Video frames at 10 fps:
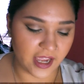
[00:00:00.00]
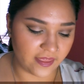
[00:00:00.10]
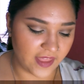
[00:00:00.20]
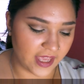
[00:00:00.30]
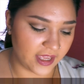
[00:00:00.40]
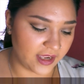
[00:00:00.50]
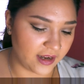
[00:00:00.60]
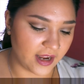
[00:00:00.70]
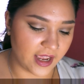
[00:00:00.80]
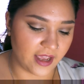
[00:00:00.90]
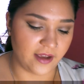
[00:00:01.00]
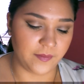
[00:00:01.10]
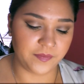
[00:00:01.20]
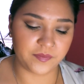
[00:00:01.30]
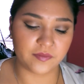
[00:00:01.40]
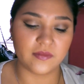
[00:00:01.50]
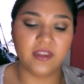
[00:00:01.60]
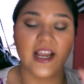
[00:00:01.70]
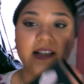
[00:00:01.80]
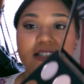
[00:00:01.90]
And then
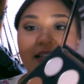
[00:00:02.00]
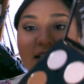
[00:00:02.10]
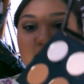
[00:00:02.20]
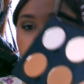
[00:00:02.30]
next is